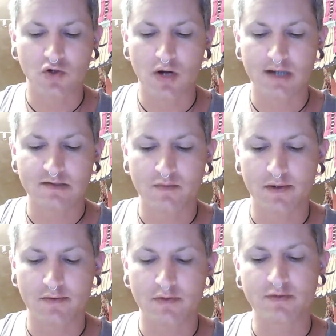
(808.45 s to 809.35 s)
Cross
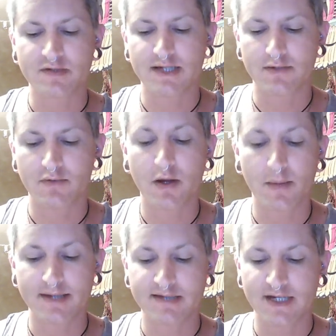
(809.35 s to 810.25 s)

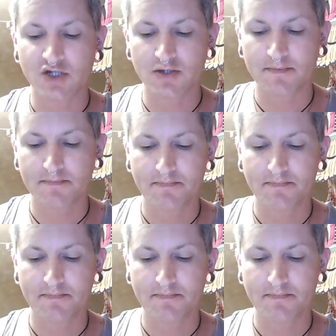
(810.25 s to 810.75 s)
Railway Station